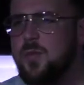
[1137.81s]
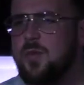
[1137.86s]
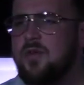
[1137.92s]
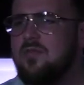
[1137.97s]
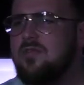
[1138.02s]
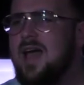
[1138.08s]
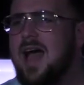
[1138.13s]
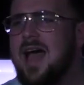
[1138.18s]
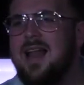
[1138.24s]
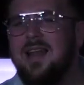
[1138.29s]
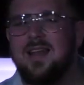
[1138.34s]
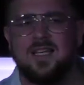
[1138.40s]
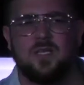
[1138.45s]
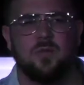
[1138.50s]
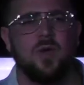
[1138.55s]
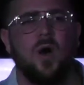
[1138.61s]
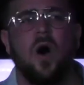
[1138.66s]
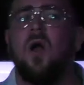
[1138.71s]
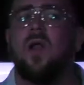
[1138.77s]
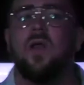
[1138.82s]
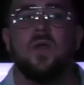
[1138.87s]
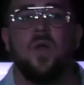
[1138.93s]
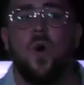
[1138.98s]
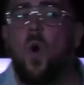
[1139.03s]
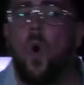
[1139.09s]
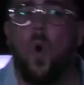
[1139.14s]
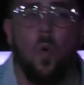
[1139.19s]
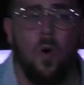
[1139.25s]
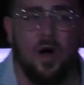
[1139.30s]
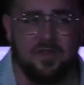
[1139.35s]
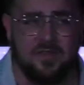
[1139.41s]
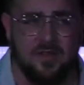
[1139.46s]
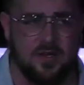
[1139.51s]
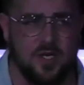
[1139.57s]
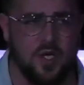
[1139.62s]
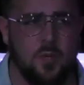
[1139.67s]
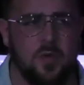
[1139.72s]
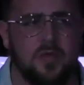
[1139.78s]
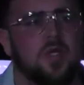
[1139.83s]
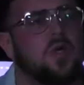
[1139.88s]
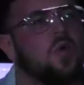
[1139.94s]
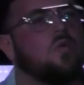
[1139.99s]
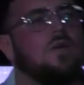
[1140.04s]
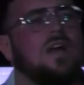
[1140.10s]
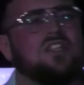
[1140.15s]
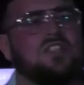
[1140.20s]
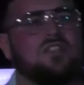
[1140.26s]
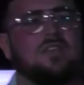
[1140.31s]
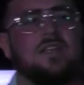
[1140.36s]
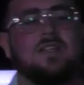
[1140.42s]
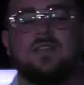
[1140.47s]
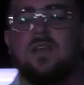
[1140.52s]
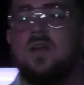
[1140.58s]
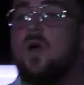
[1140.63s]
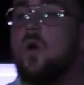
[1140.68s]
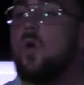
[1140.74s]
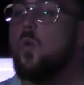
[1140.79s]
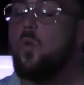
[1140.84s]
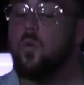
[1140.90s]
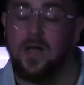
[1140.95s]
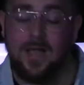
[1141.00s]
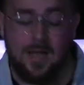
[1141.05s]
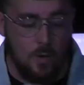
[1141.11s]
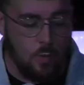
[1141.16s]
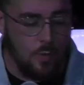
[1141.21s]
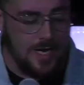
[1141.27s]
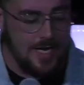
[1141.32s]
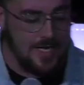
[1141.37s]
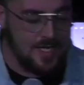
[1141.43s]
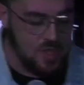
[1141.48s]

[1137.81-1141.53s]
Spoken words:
But the reality is we all know what to do. But the question is, will we